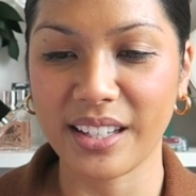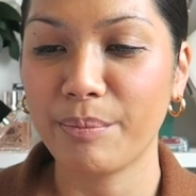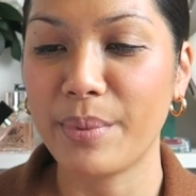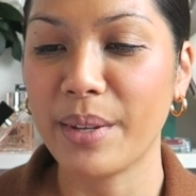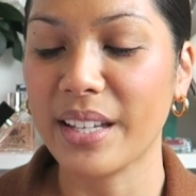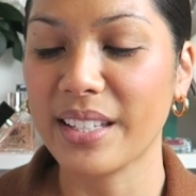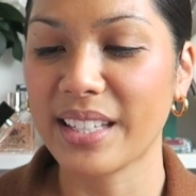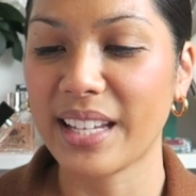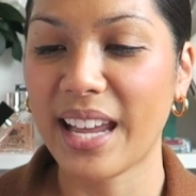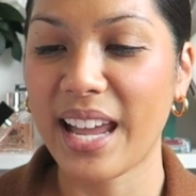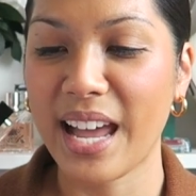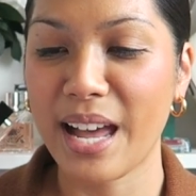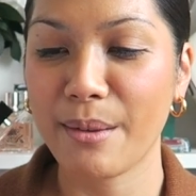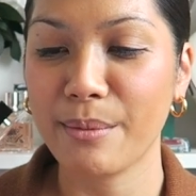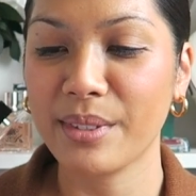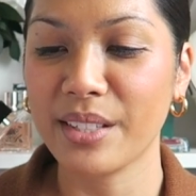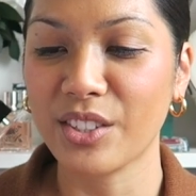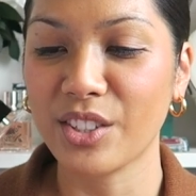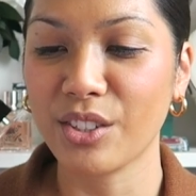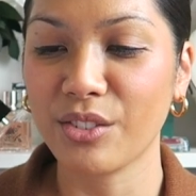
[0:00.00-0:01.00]
because I
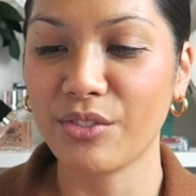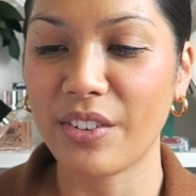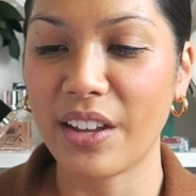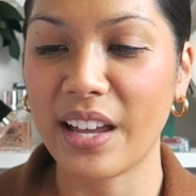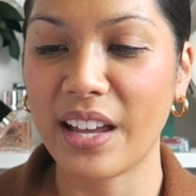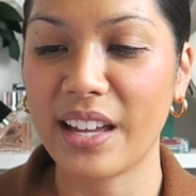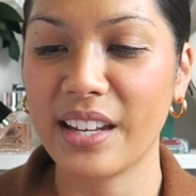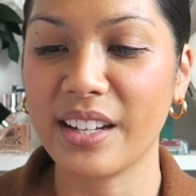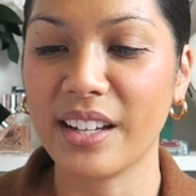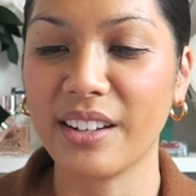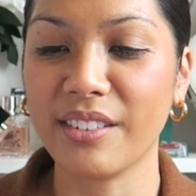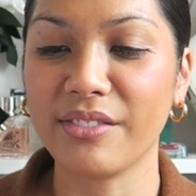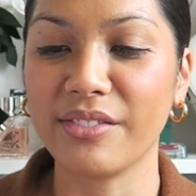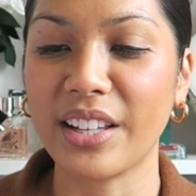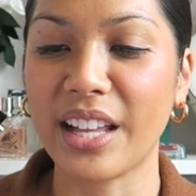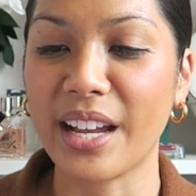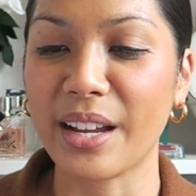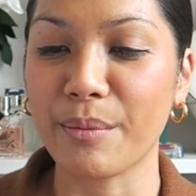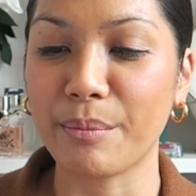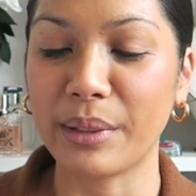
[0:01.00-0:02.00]
am such a fan of
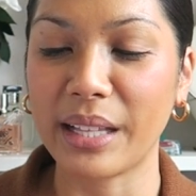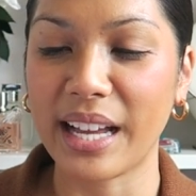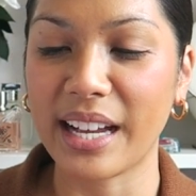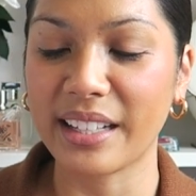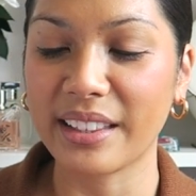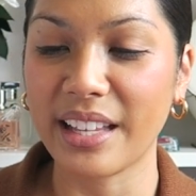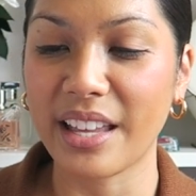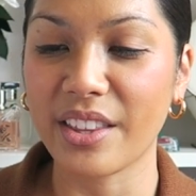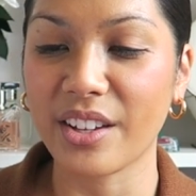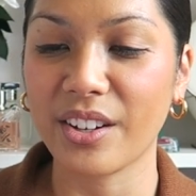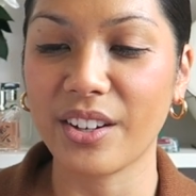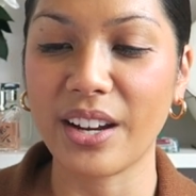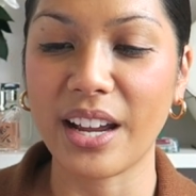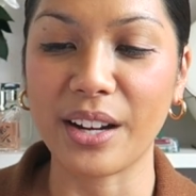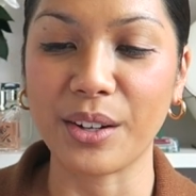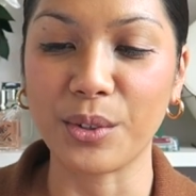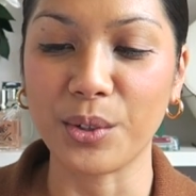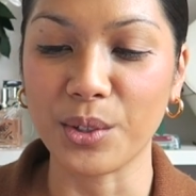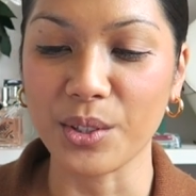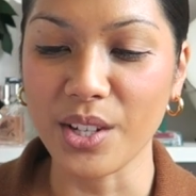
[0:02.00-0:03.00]
like black leather
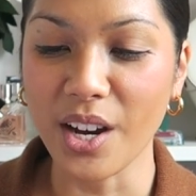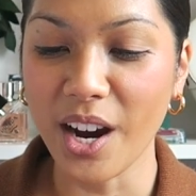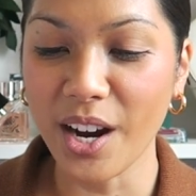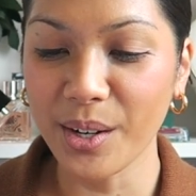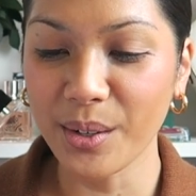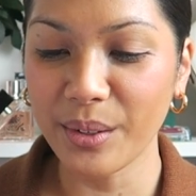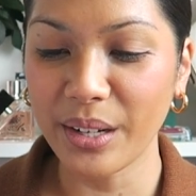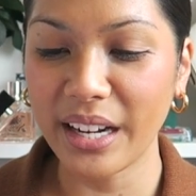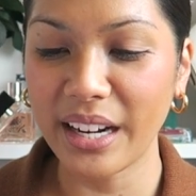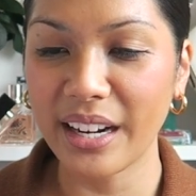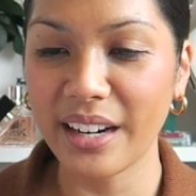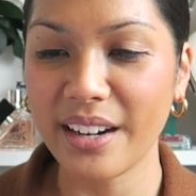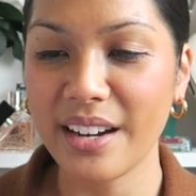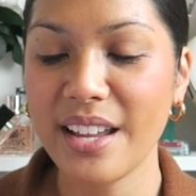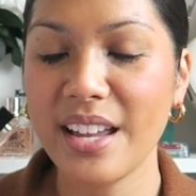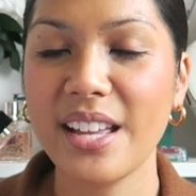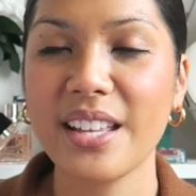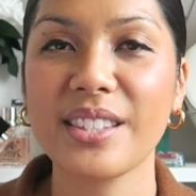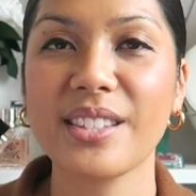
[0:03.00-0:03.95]
and gold hardware